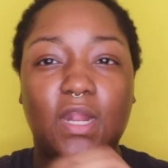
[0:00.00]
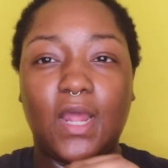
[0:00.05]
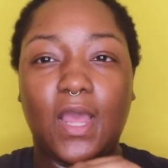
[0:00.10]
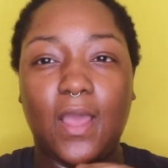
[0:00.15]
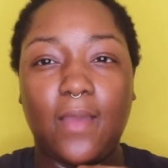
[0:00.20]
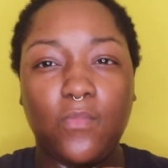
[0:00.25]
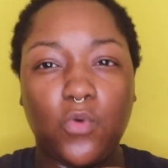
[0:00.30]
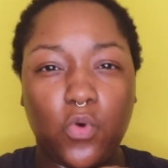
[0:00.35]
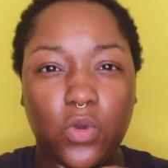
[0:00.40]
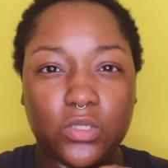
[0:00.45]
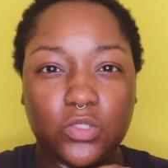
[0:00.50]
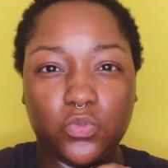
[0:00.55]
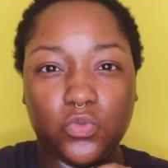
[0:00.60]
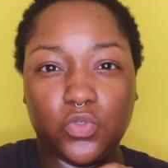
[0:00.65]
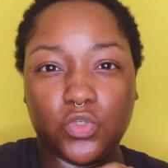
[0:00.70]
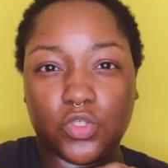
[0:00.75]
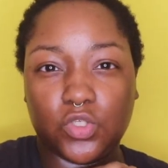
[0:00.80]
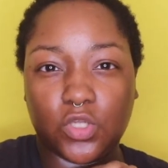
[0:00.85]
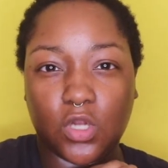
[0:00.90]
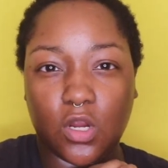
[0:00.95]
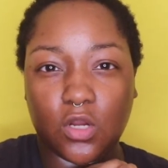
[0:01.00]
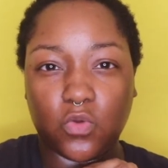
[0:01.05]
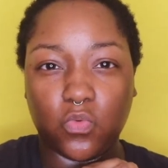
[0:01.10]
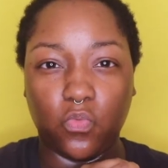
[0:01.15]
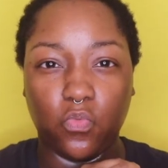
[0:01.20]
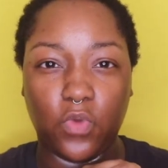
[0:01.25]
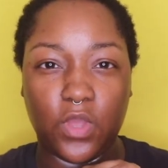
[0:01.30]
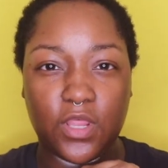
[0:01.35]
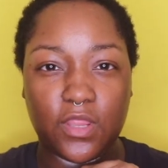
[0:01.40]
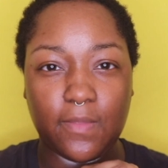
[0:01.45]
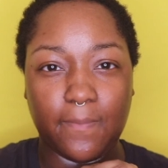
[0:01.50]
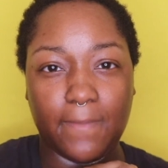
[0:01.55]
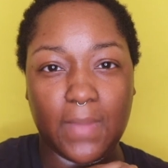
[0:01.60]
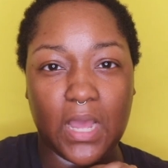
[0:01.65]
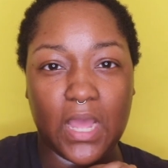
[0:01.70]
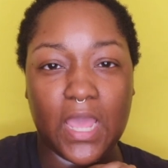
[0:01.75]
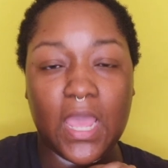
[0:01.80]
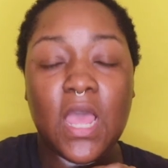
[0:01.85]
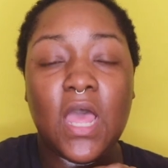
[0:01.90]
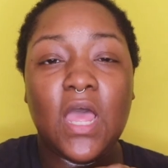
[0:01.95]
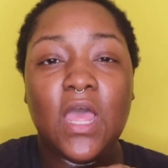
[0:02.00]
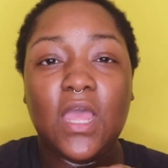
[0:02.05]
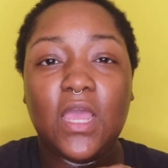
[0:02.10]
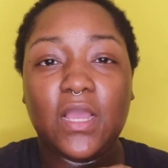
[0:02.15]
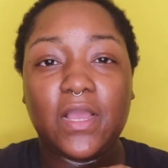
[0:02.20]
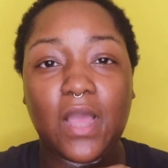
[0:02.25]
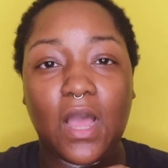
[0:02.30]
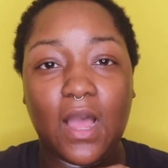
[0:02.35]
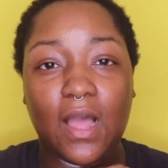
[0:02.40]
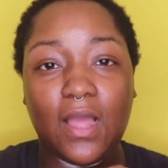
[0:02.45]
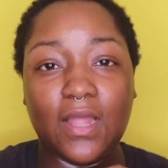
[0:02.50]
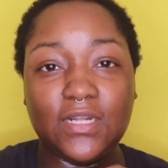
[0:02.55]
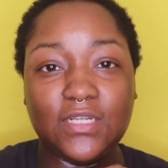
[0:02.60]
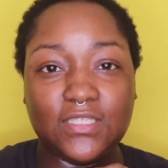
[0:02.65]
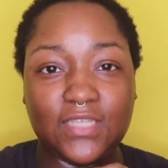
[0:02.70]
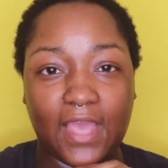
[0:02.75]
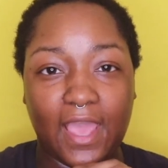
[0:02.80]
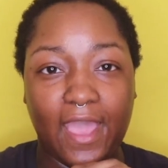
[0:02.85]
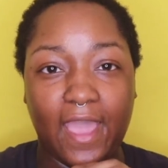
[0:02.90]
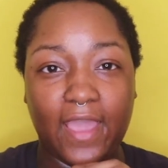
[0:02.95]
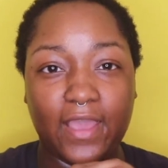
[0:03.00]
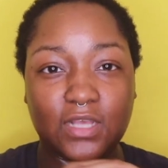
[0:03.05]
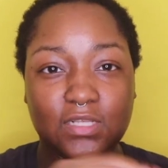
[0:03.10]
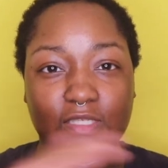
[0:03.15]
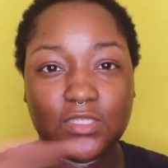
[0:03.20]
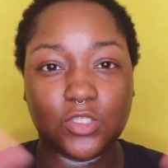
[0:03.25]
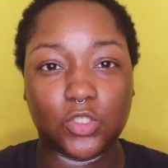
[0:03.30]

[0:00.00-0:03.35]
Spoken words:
and I'm going to start with my contacts.